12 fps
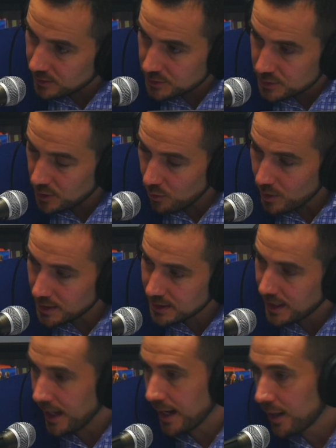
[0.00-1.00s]
no
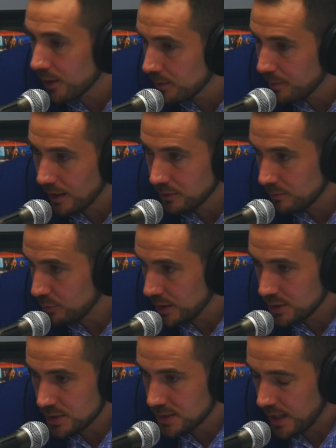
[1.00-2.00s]
one cared about
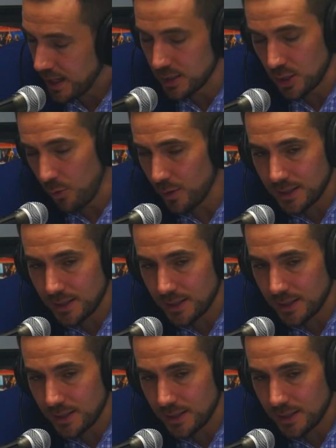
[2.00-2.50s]
the bridges then.